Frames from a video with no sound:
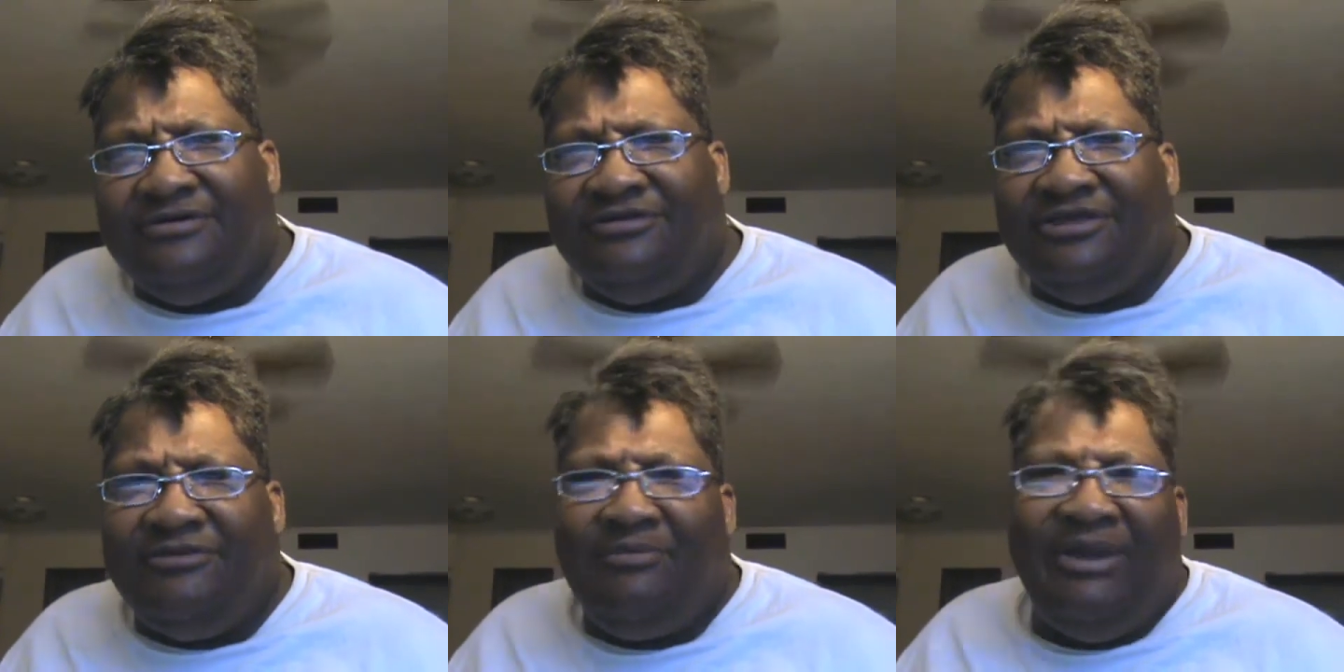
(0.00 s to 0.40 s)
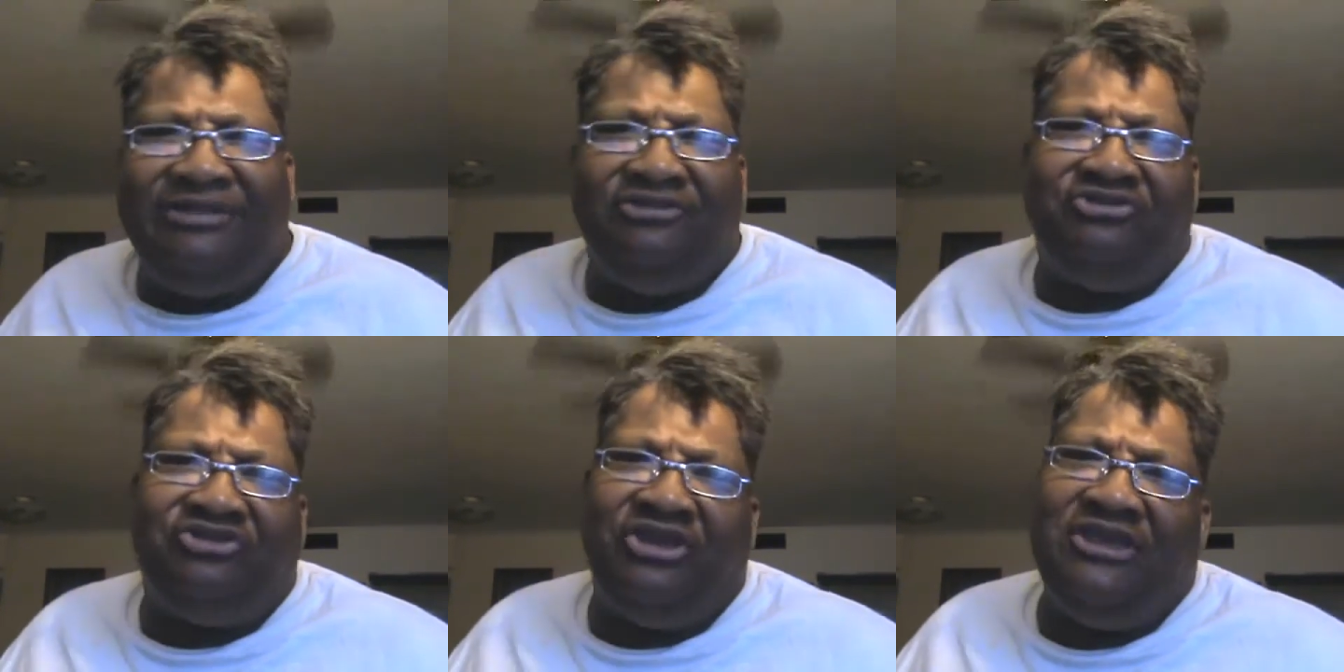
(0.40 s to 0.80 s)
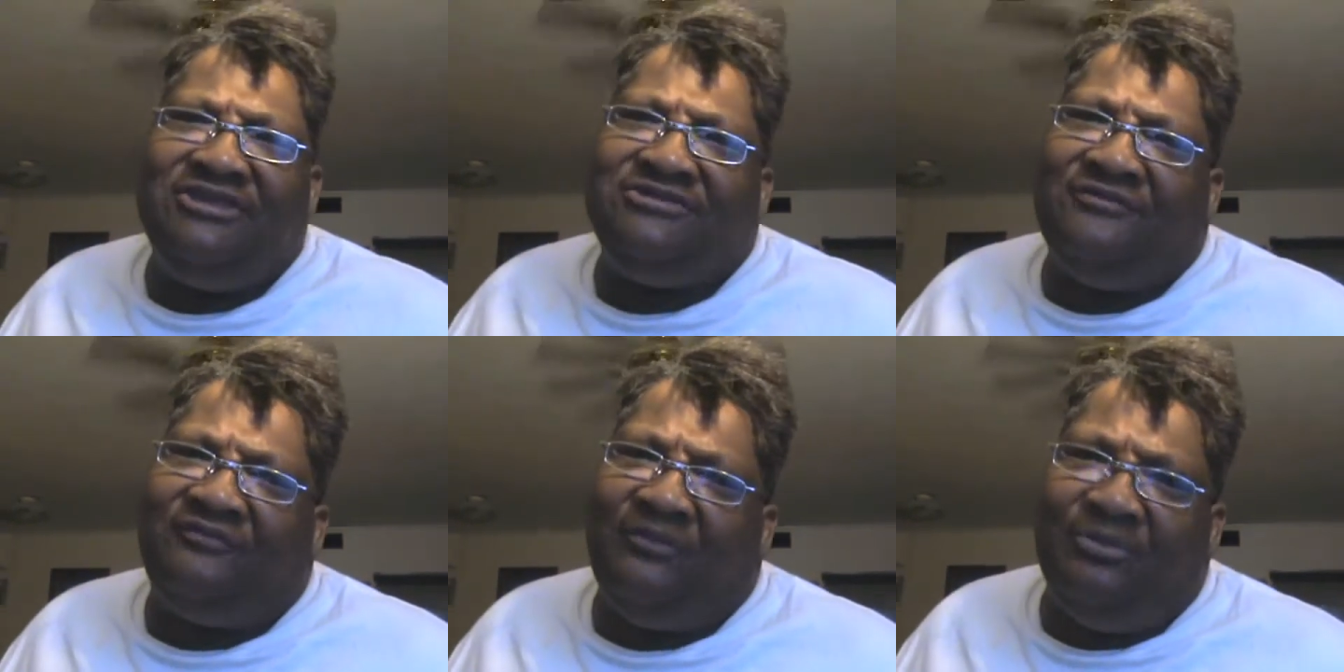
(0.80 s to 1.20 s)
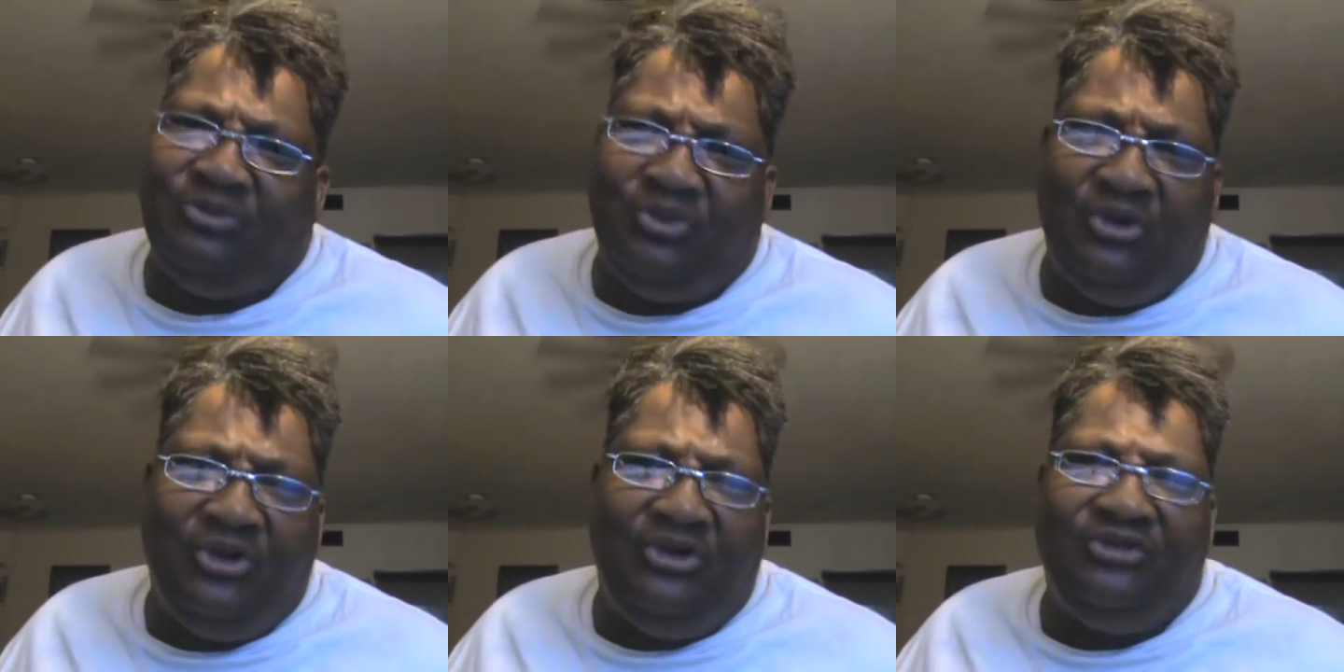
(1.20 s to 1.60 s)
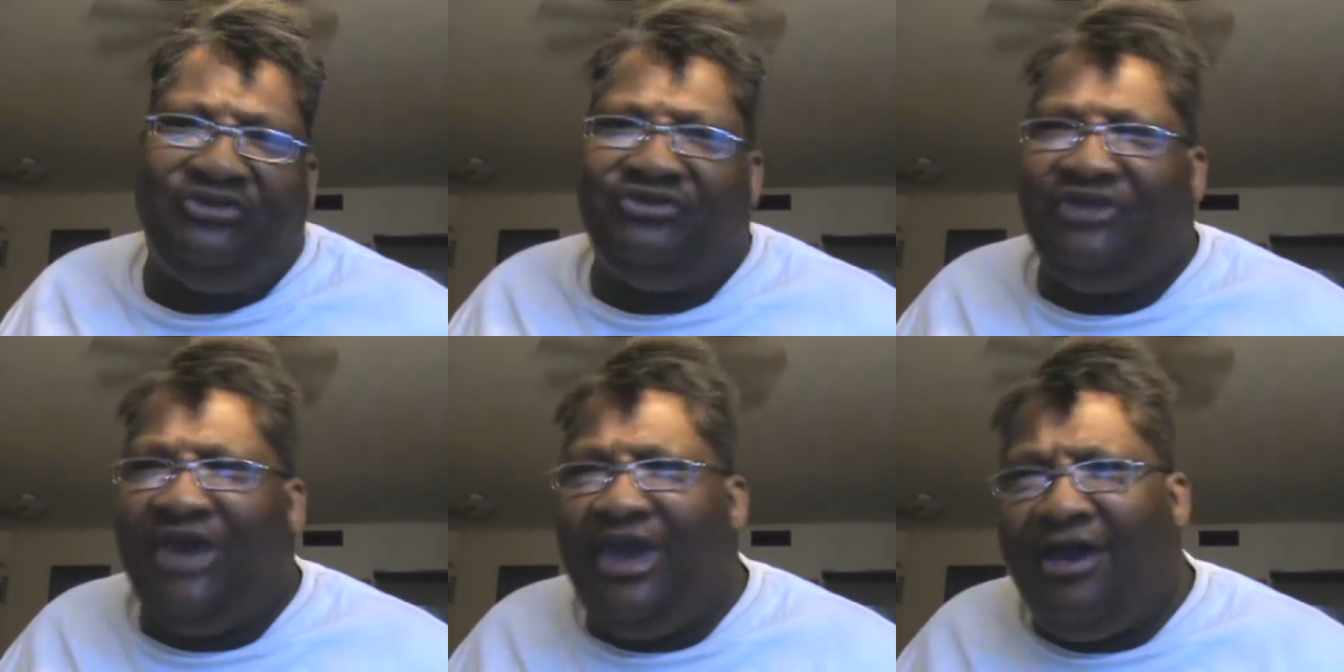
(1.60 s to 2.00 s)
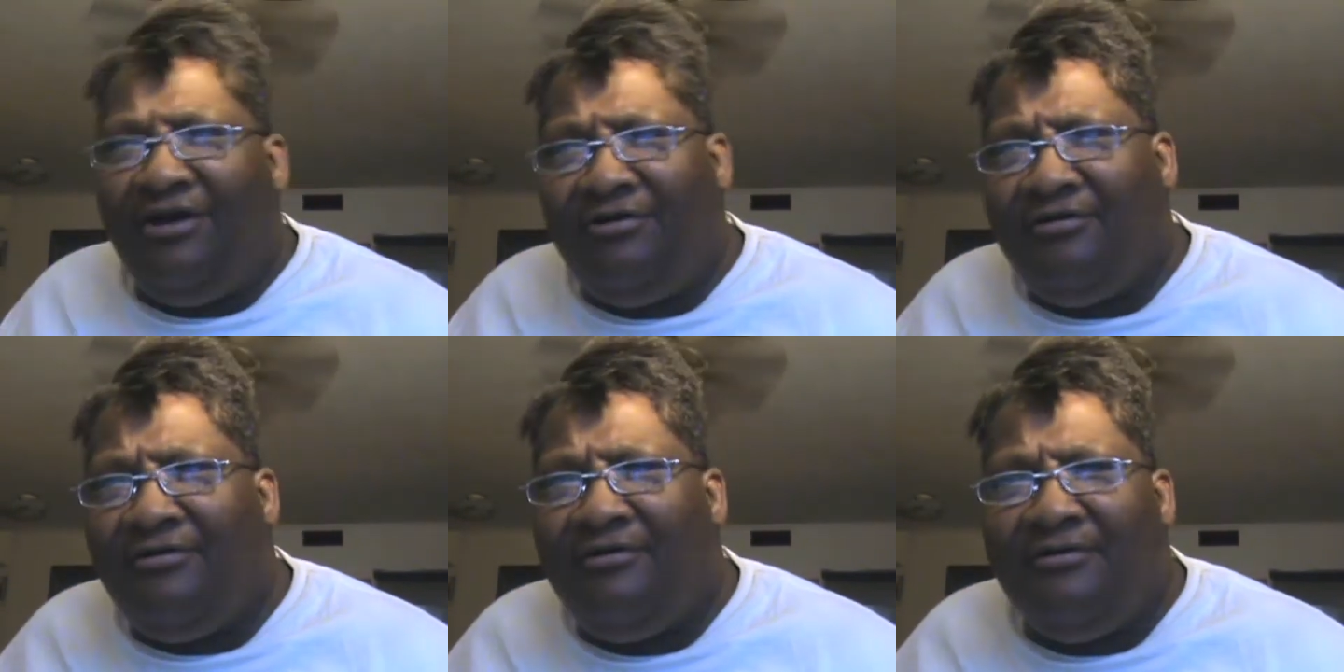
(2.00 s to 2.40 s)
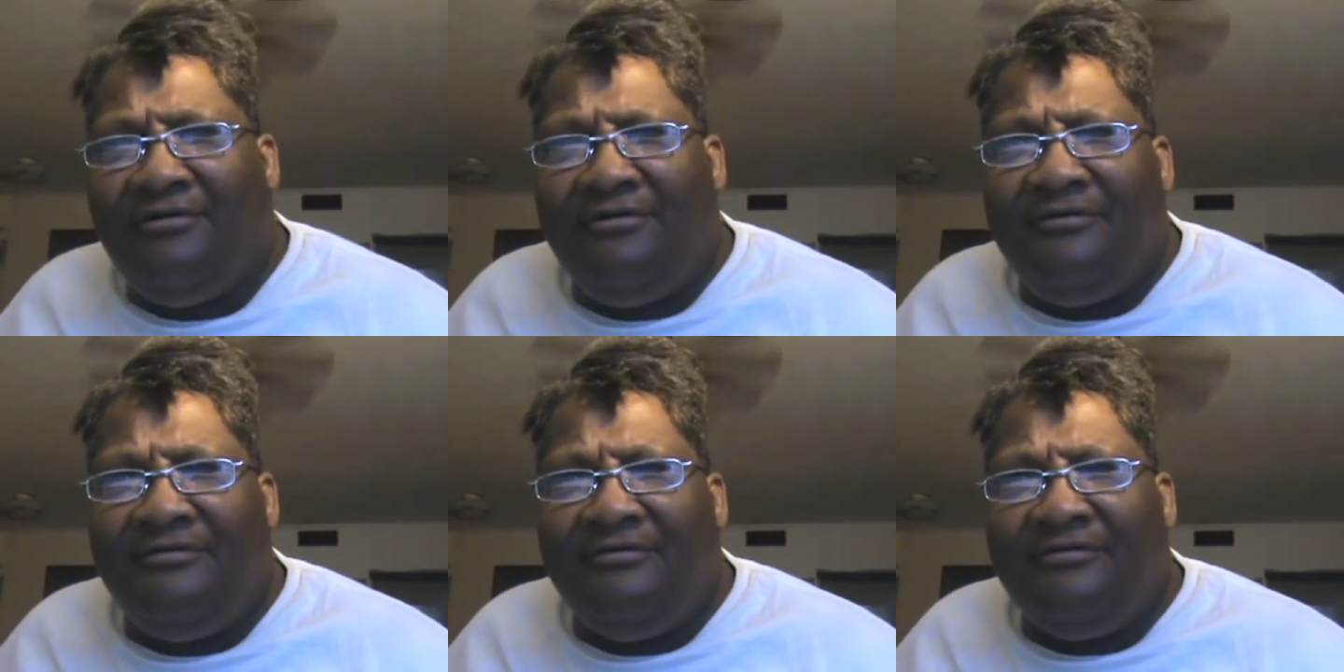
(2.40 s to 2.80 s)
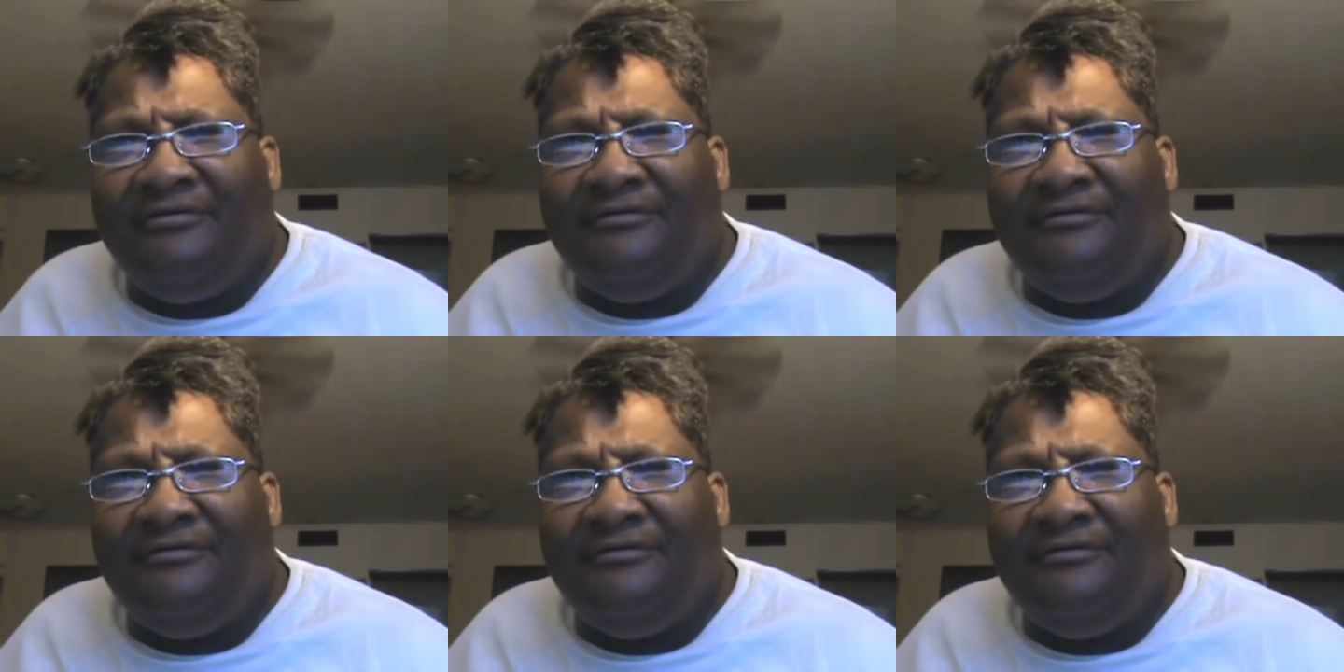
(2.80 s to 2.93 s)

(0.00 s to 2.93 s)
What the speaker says: They might have changed it from drugs to alcohol,